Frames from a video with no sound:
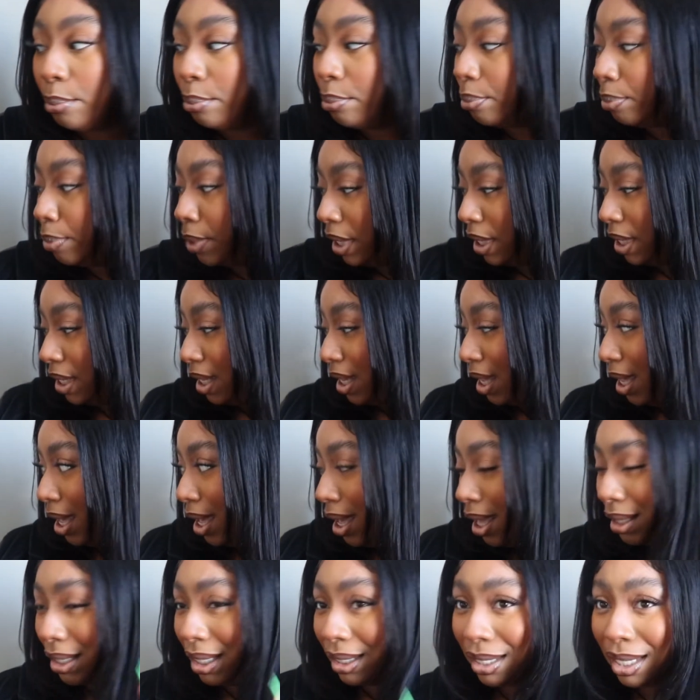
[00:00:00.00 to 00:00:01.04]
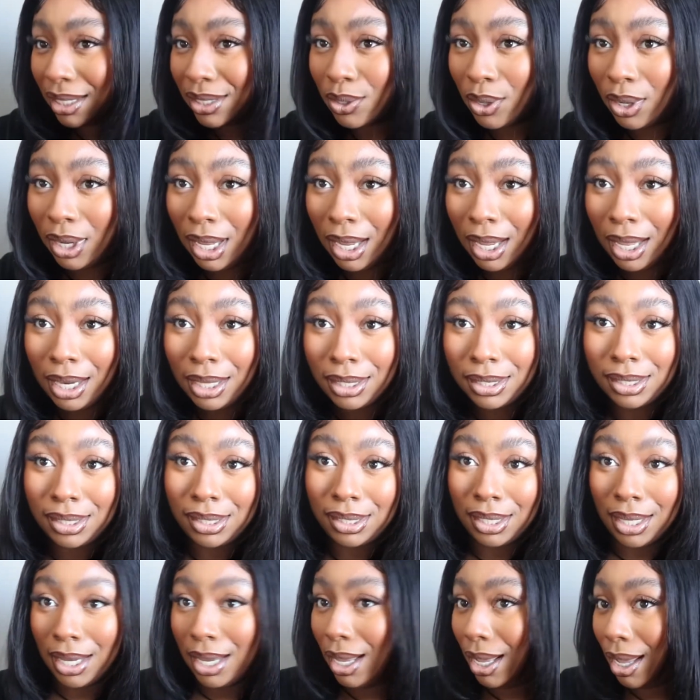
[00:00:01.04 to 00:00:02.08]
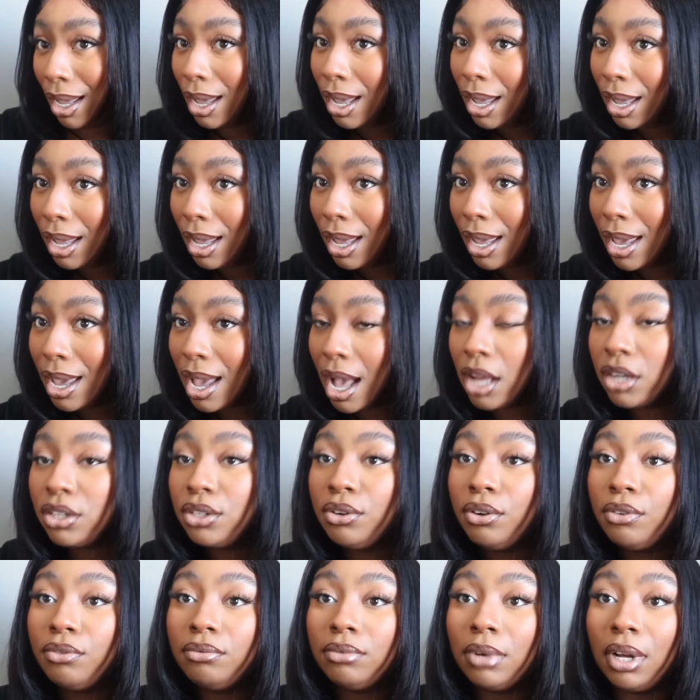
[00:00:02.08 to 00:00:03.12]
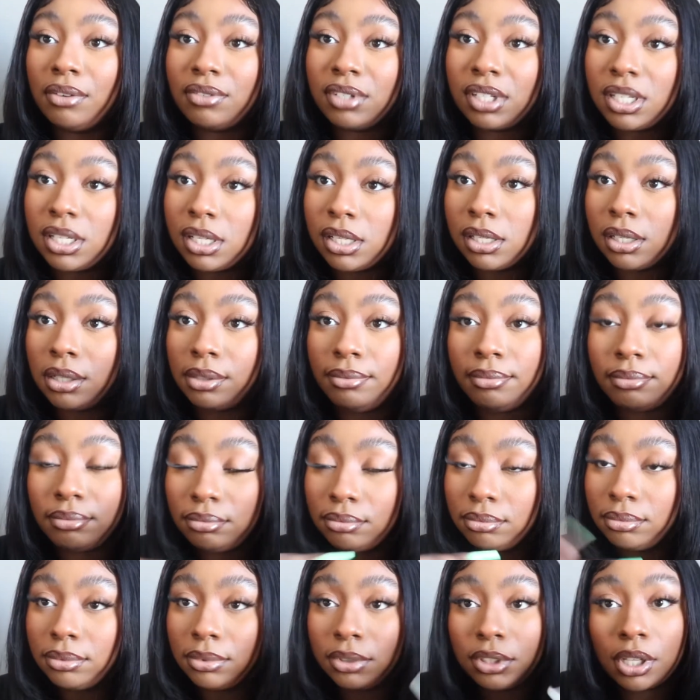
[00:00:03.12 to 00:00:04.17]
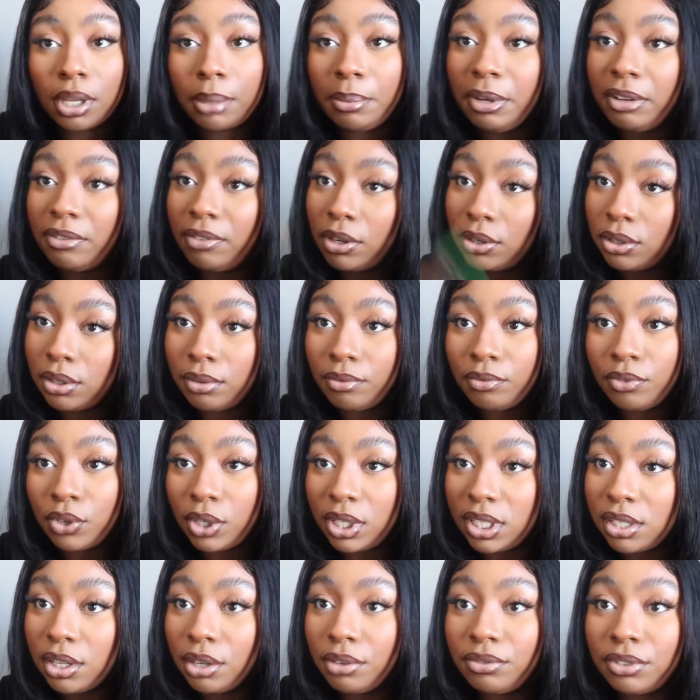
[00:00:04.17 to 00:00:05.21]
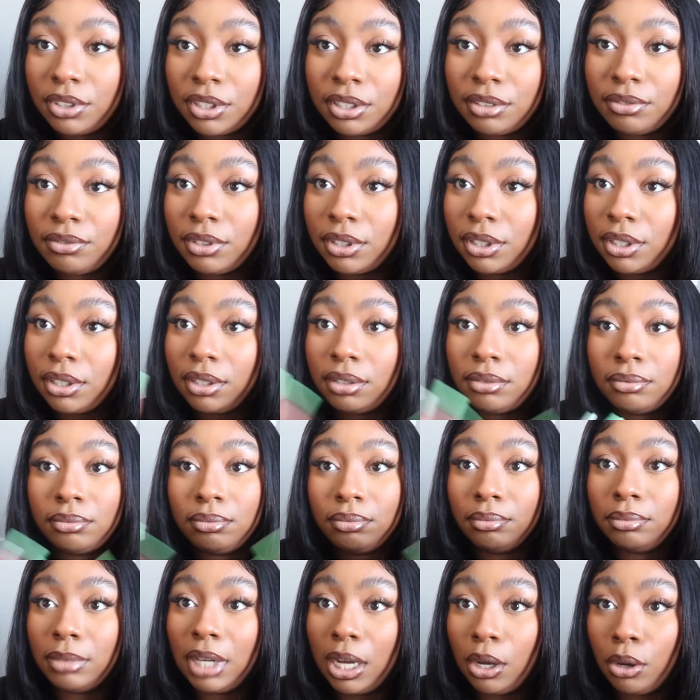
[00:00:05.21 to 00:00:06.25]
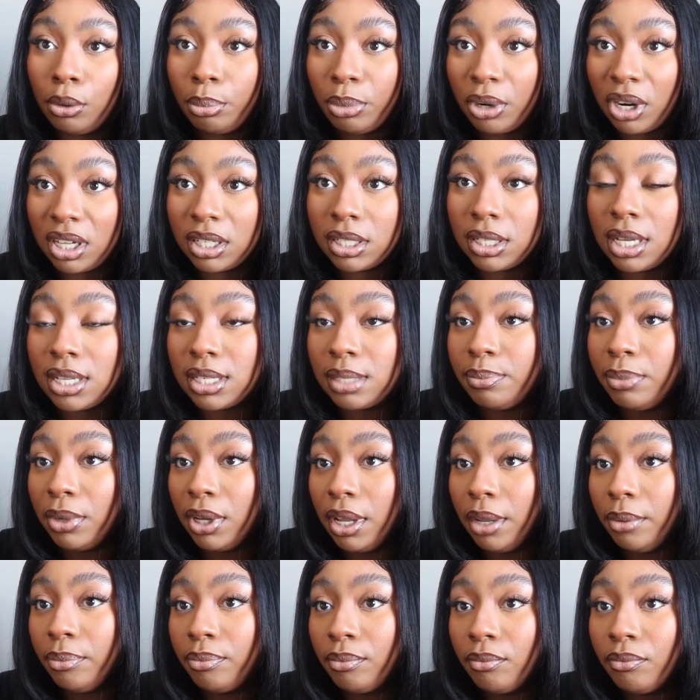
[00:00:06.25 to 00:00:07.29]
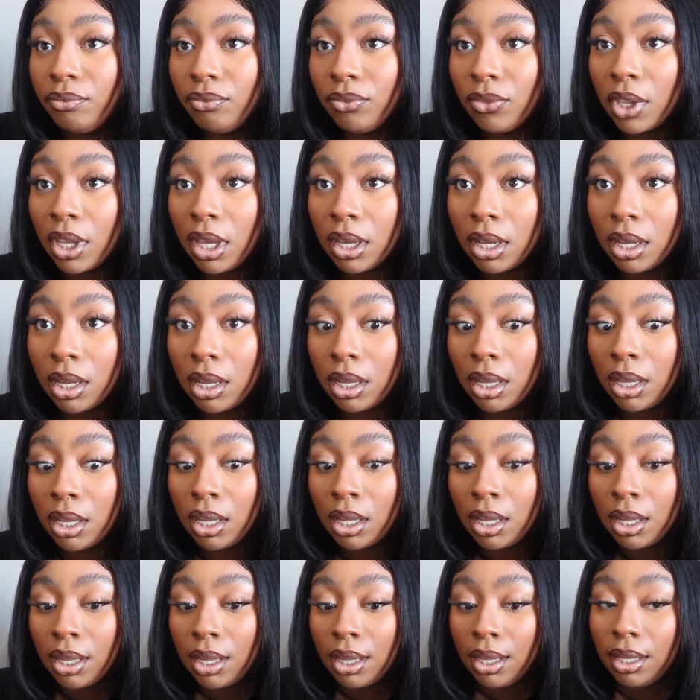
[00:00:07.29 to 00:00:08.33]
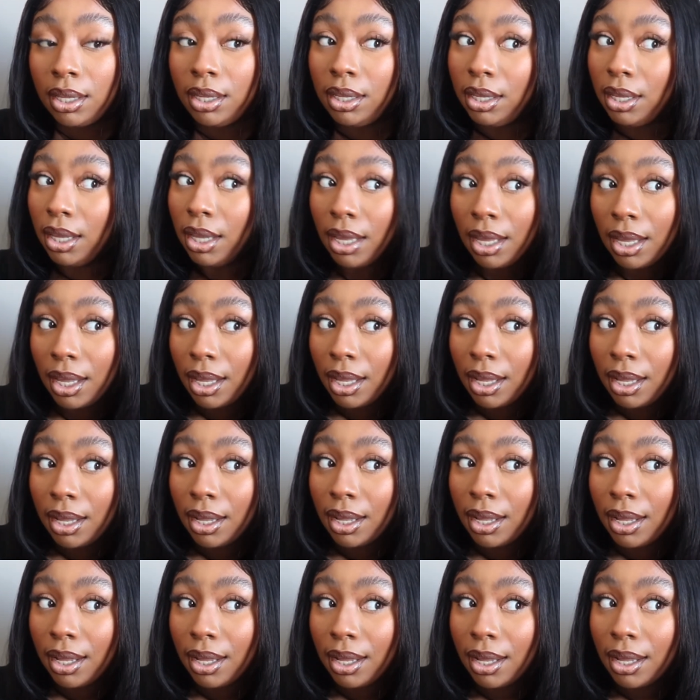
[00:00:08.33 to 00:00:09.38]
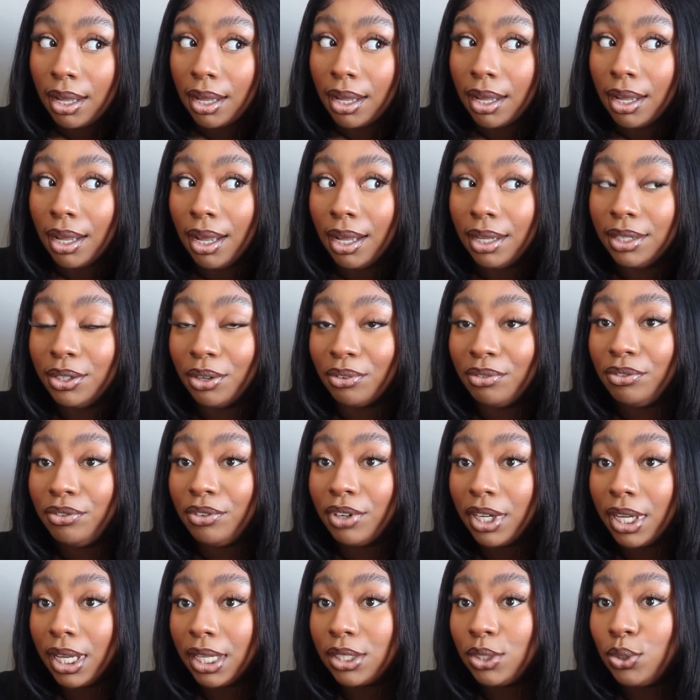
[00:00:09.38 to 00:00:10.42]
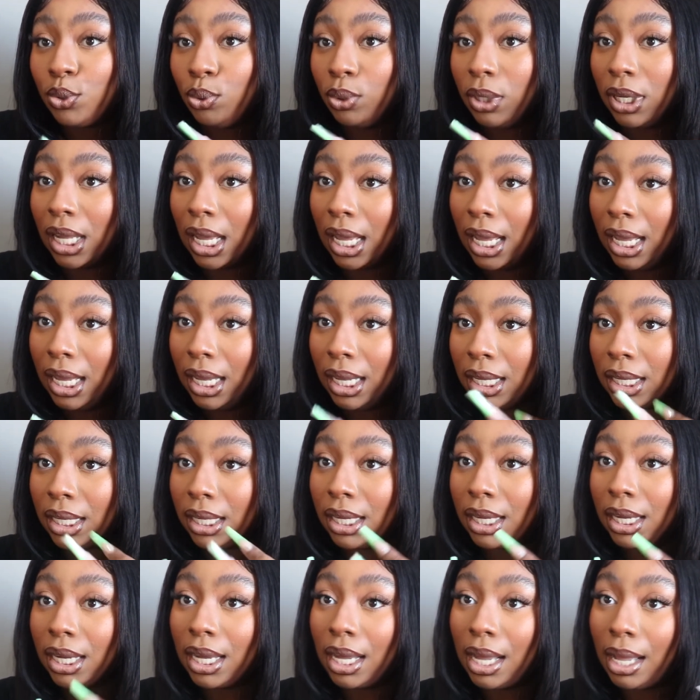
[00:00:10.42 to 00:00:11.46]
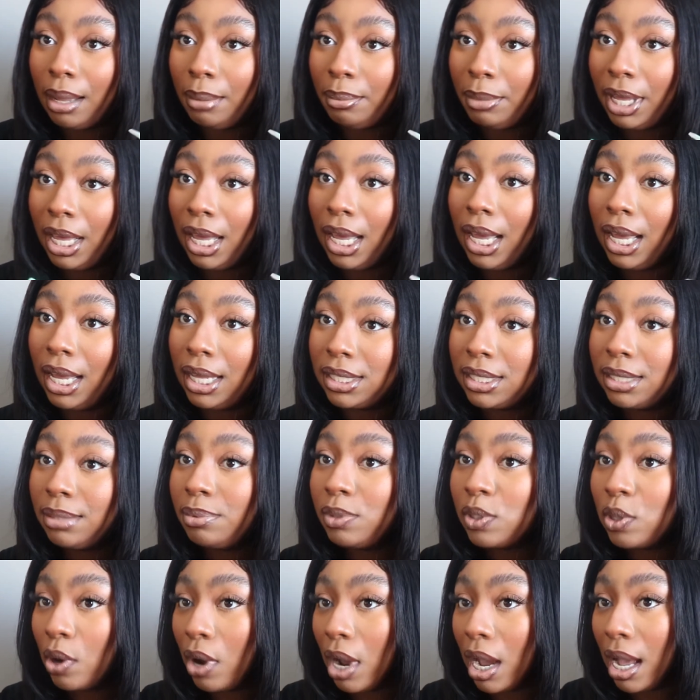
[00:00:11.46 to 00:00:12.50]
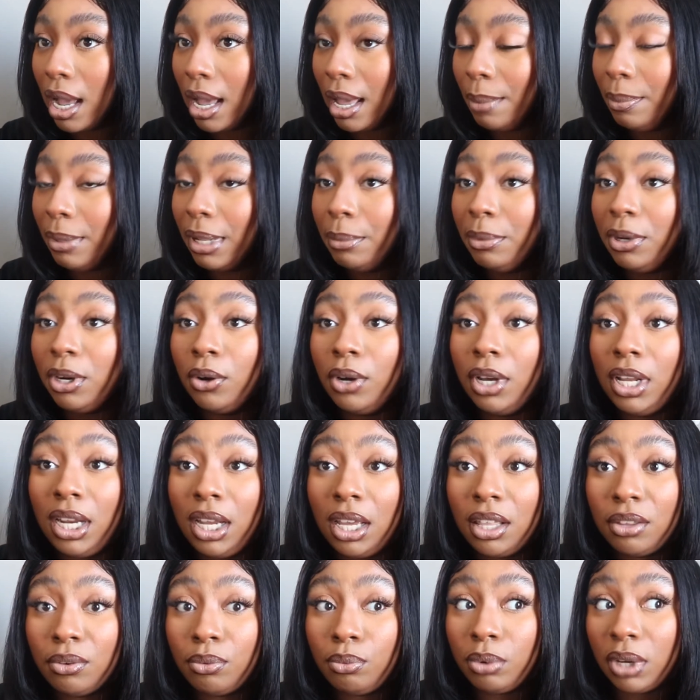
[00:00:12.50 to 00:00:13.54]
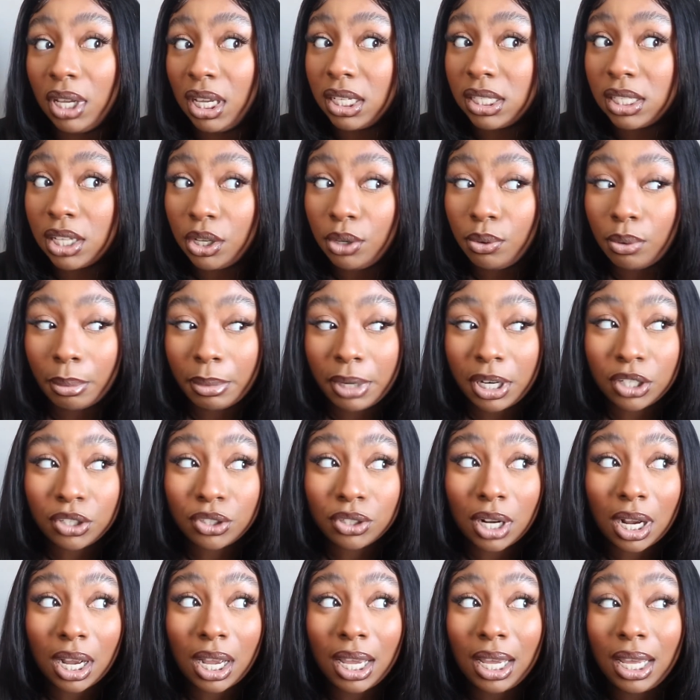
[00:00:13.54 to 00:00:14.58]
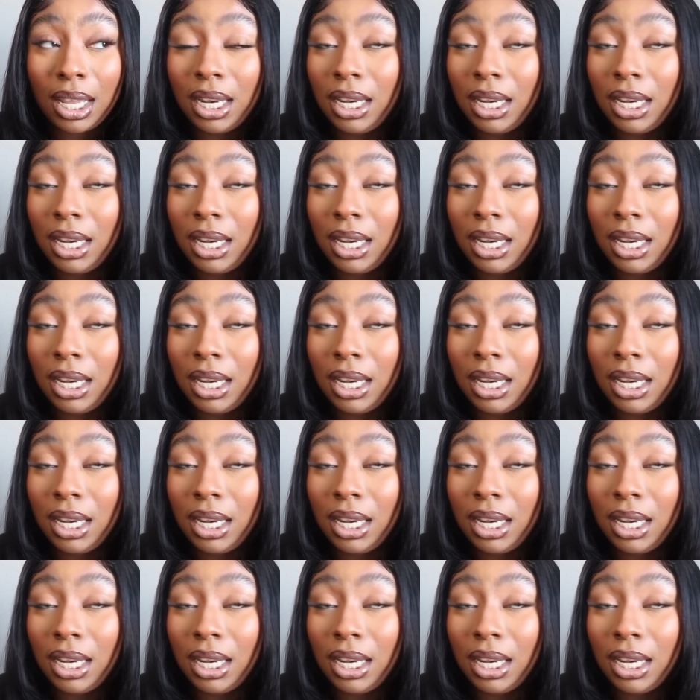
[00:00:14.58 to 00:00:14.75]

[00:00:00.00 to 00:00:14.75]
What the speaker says: But yeah, I think that's all I gotta say. I'll do, obviously there's gonna be a voiceover for my whole process, but yeah, don't forget to like, comment, and subscribe. Let me know any other wigs that you want me to try,